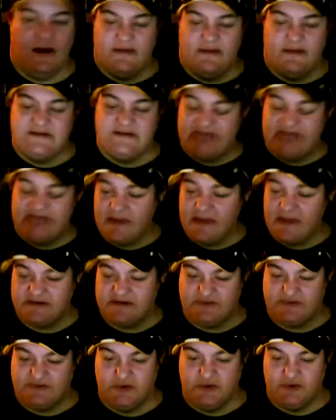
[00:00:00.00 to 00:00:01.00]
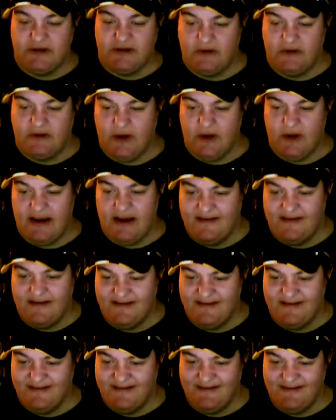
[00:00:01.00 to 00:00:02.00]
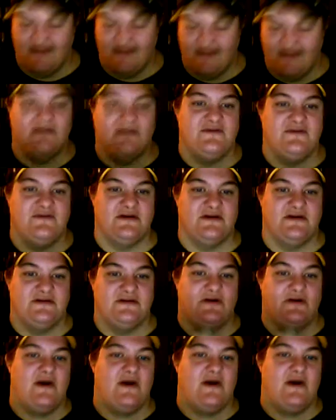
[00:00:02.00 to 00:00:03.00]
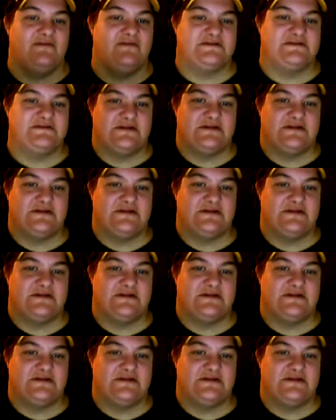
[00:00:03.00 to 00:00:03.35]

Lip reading: This game is really great. I love the graphics on the